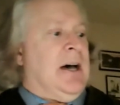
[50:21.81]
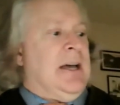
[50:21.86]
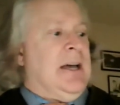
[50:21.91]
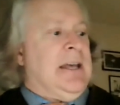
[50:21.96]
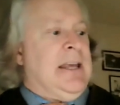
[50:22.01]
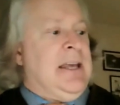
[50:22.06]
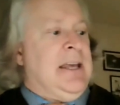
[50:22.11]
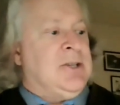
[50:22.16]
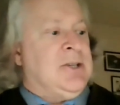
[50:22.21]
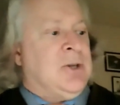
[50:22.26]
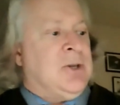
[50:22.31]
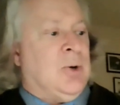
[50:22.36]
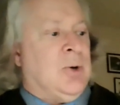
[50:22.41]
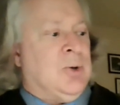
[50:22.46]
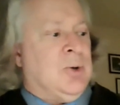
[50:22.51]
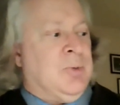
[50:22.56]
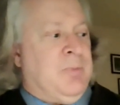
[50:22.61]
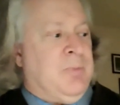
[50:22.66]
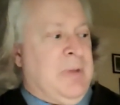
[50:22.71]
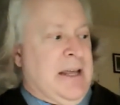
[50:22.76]
He
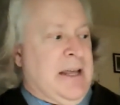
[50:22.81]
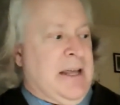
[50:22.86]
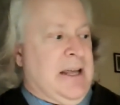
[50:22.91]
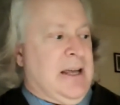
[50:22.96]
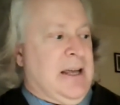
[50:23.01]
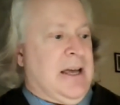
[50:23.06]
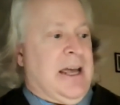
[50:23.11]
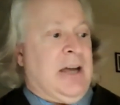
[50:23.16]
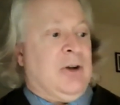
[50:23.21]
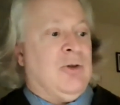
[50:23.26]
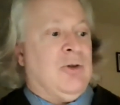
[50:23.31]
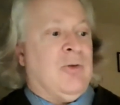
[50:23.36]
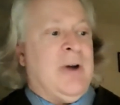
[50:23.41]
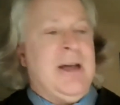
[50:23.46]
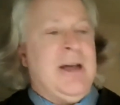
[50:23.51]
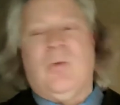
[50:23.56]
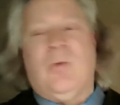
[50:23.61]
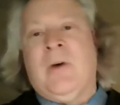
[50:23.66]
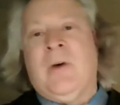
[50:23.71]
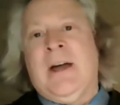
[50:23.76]
told me a
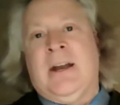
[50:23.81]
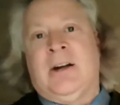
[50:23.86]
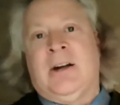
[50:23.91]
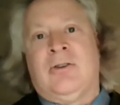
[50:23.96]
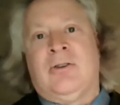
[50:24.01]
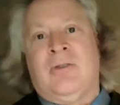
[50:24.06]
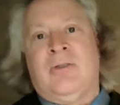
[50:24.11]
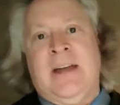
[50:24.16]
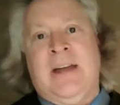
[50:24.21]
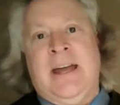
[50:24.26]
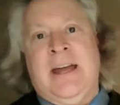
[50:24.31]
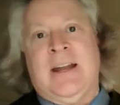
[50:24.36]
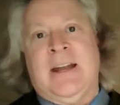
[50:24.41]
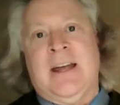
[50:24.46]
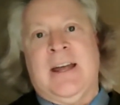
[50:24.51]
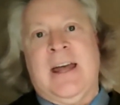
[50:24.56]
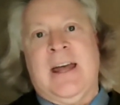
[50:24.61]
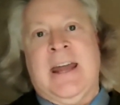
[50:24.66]
great way to create